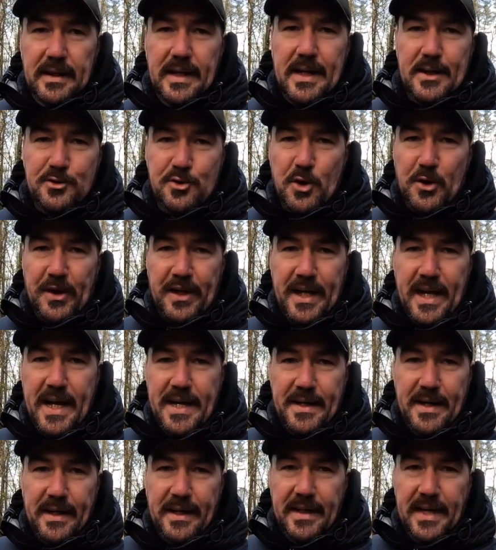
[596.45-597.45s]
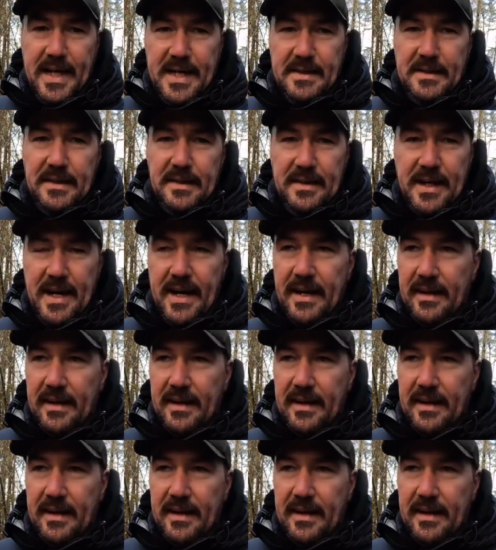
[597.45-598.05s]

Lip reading: electronic heating into